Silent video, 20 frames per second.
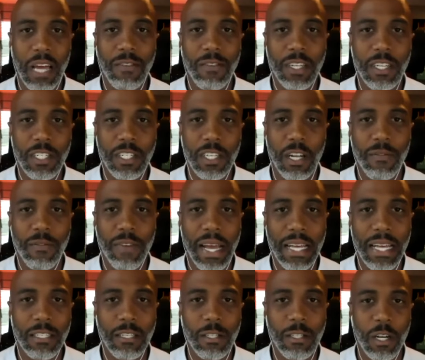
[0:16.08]
edition of
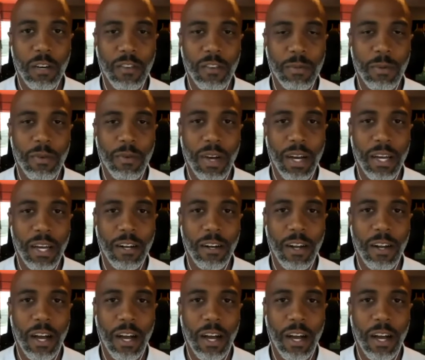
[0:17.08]
Ask the Service Provider.